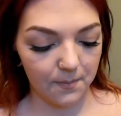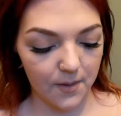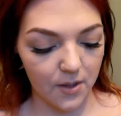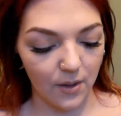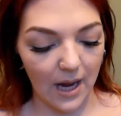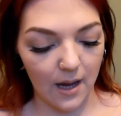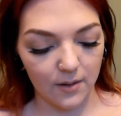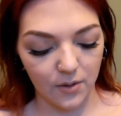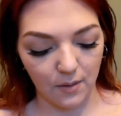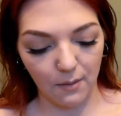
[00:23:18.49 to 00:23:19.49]
So
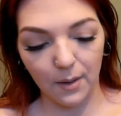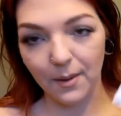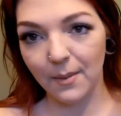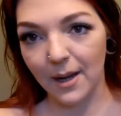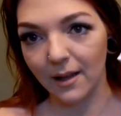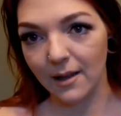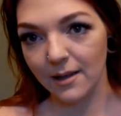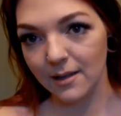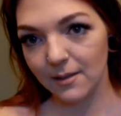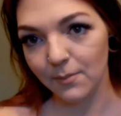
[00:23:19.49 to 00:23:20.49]
yeah, do I recommend buying
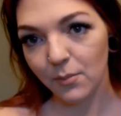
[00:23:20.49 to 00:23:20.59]
this?